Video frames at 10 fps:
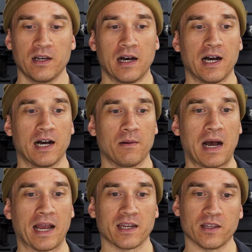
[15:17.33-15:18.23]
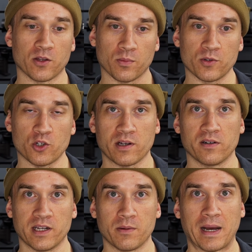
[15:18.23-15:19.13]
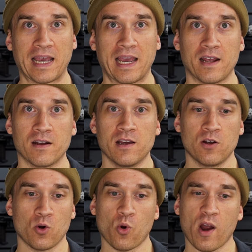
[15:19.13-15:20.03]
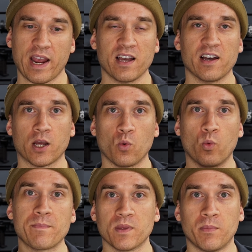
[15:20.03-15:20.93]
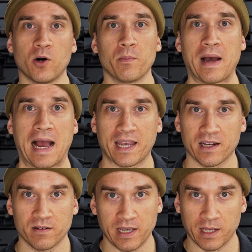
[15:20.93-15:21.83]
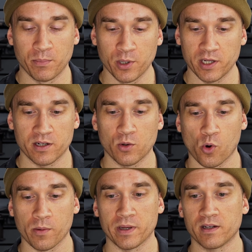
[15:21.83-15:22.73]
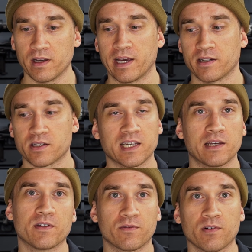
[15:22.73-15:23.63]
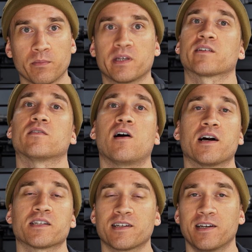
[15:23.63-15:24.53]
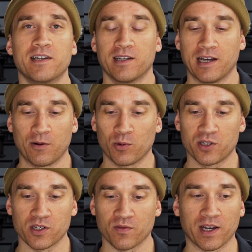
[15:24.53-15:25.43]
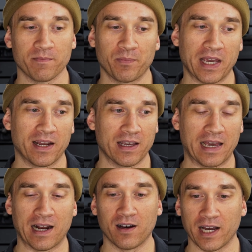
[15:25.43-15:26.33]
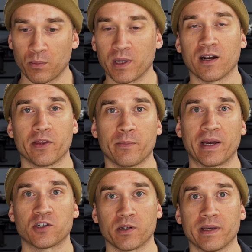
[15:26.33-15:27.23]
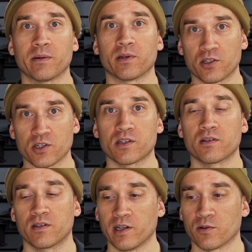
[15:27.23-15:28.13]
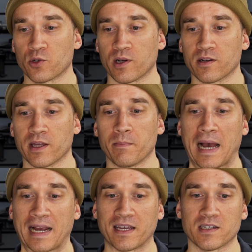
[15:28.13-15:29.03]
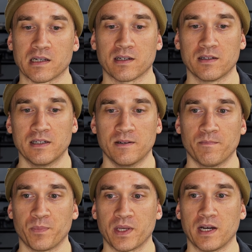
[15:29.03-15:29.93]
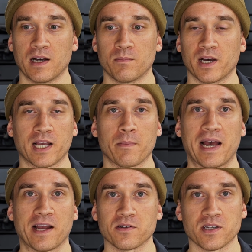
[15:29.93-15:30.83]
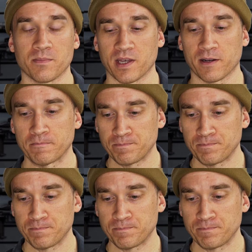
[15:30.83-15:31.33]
I can either trickle it into my hand, or I can like whip the bolt back and put it in orbit and save it from being lost, which is fun. And I like being on the bench and be able to just, you know, trickle them back into like a bag or something.